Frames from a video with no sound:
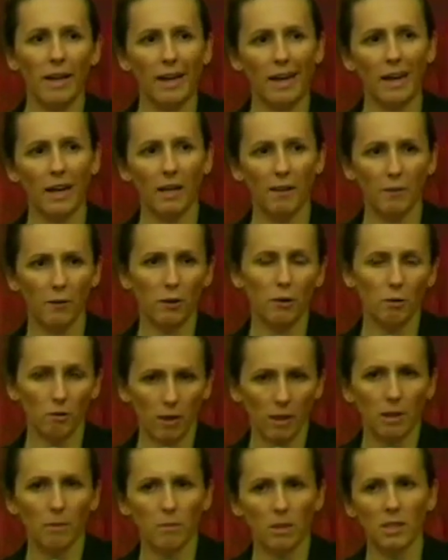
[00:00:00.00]
And if you don't
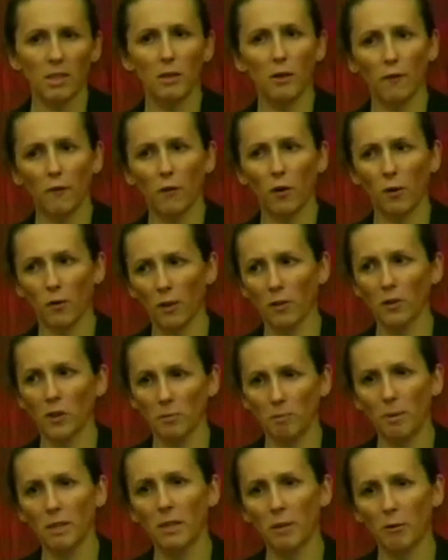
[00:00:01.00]
let them see your phone, they'll
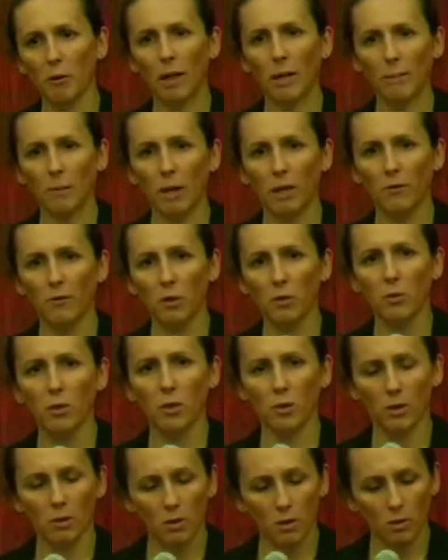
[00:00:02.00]
just beat the crap out of you
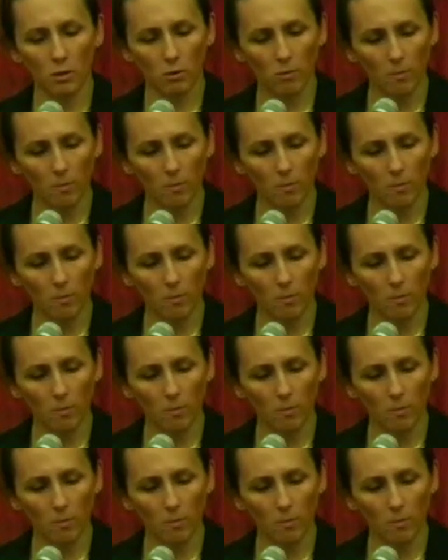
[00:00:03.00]
until you do.